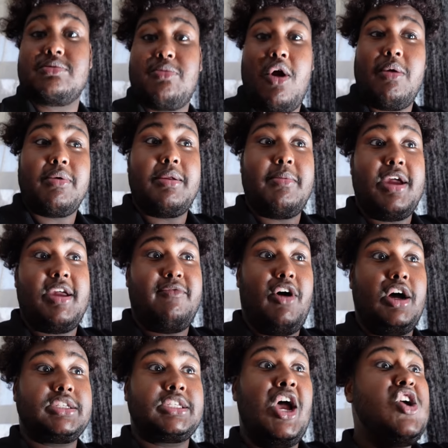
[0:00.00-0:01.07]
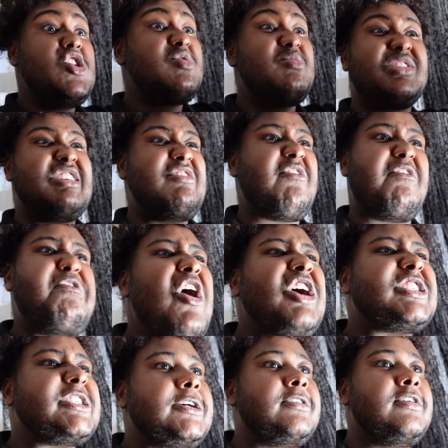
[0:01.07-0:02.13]
tomorrow I'm going to make you fast. You wasn't even
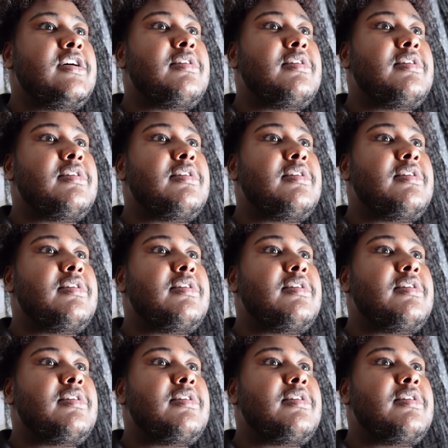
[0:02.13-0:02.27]
fasting.